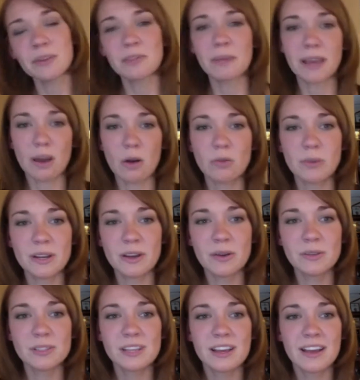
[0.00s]
with my code
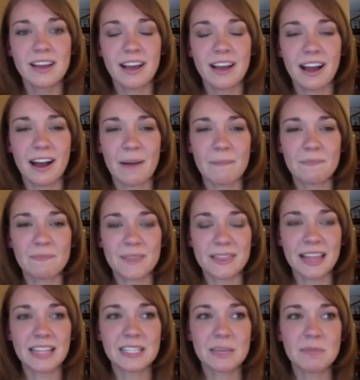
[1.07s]
windows.
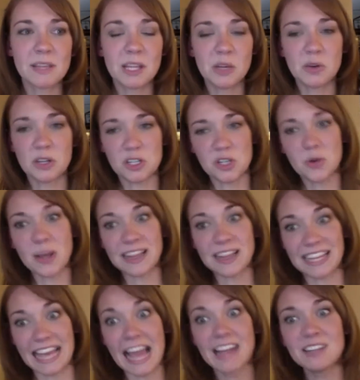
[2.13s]
That's something you can do
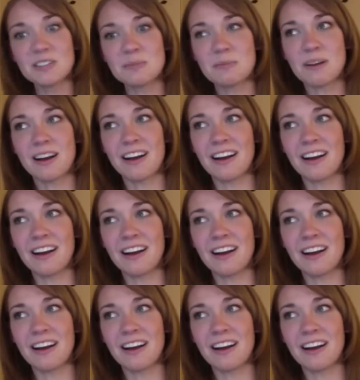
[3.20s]
at the end